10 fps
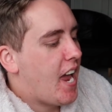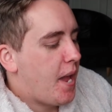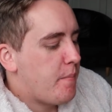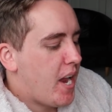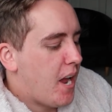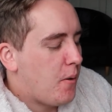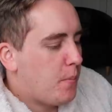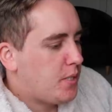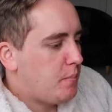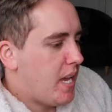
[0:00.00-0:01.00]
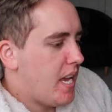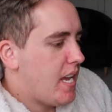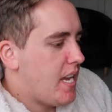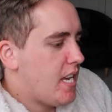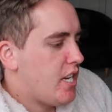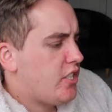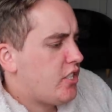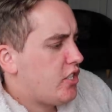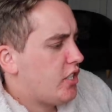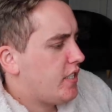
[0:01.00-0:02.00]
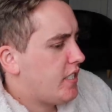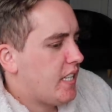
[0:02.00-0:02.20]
and I'm now up to page